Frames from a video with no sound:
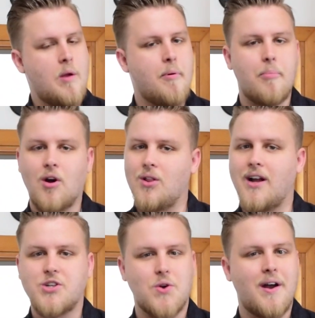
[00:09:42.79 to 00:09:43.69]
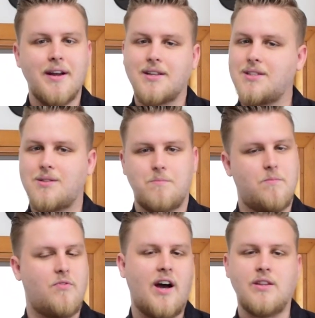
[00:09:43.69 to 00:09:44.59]
rip apart electronics,
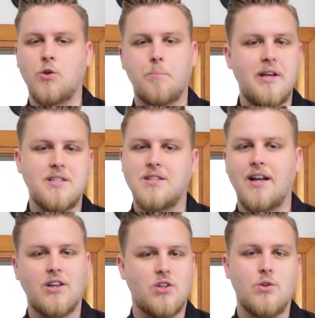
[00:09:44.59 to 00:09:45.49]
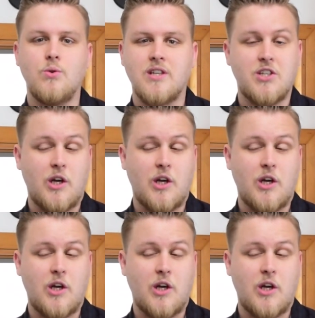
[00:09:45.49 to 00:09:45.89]
find little pieces I could use.